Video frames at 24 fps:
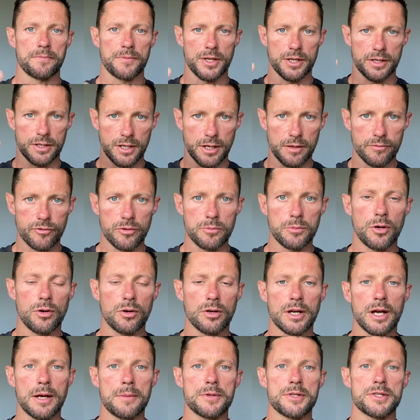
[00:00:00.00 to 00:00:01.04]
It came from
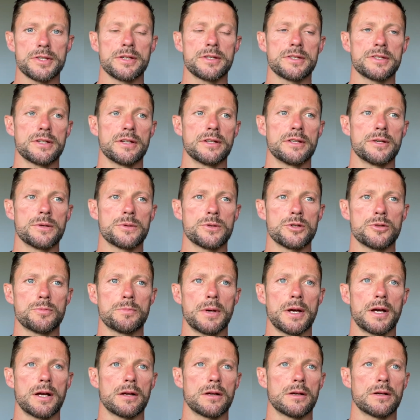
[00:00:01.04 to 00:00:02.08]
Hokama Sensei. This was
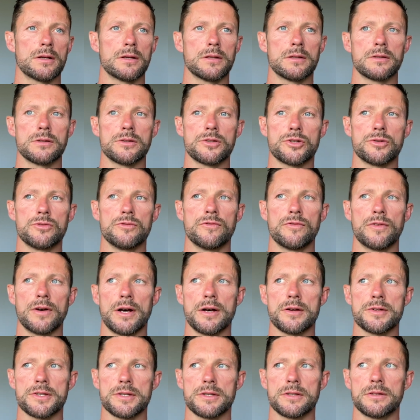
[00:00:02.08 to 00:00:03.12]
back in
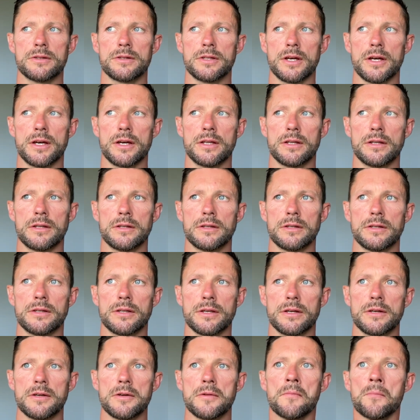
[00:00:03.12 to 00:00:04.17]

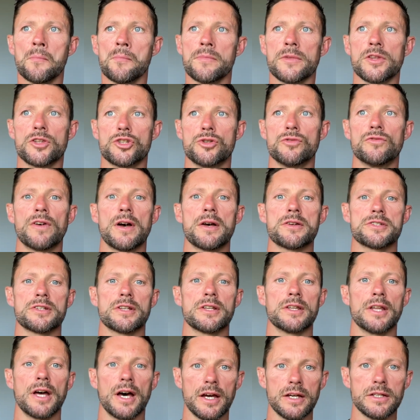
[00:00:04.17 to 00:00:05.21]

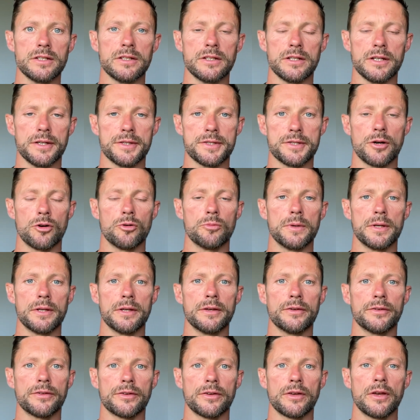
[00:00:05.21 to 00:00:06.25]
2008. He told me
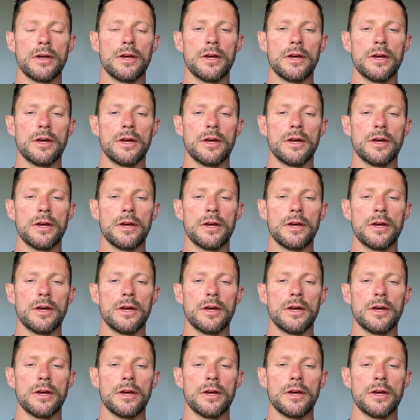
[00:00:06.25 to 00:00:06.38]
this.